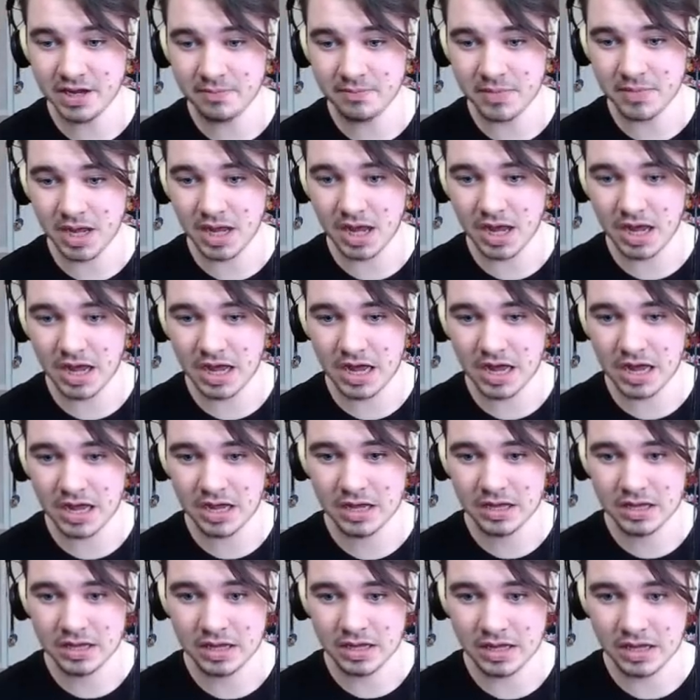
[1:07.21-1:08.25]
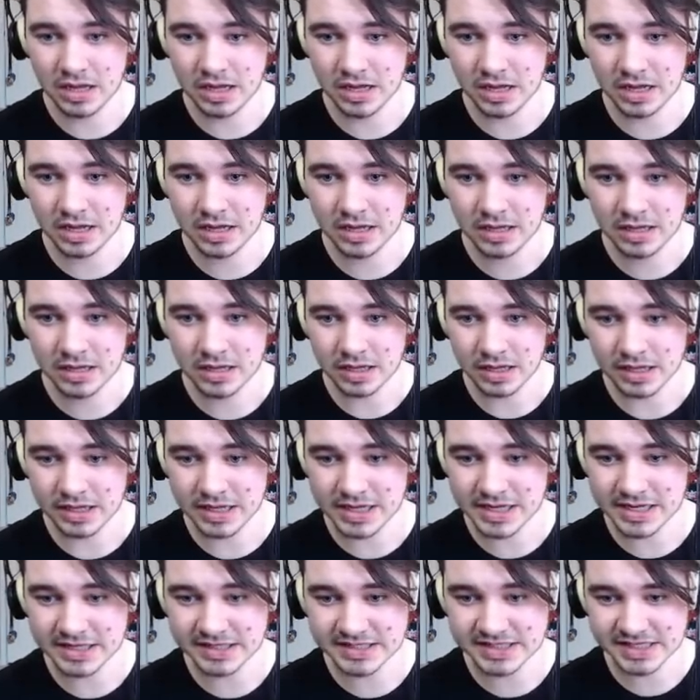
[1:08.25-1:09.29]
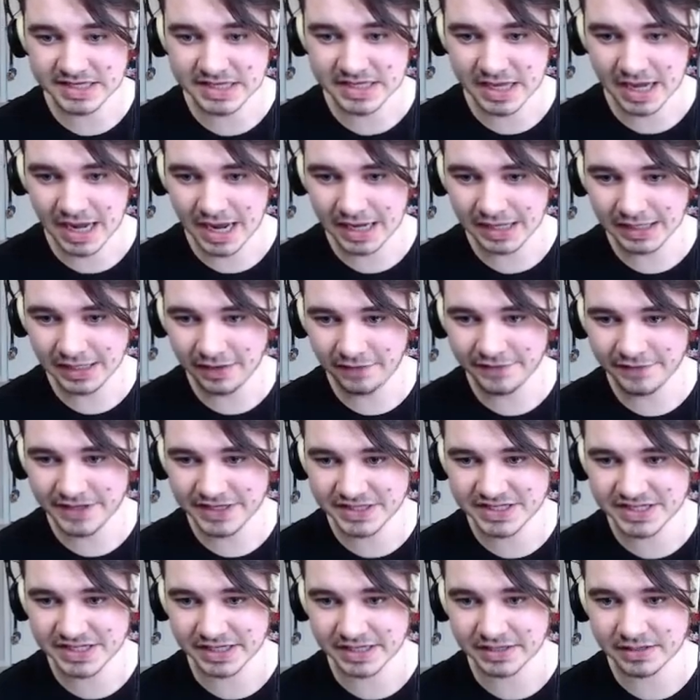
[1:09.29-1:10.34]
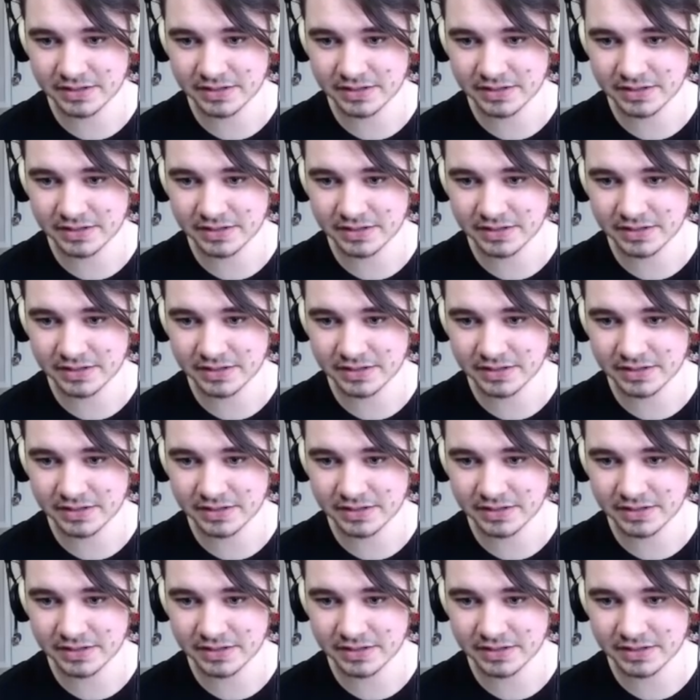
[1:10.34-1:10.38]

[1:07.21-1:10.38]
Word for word: Uh, uh, easy. I love easy.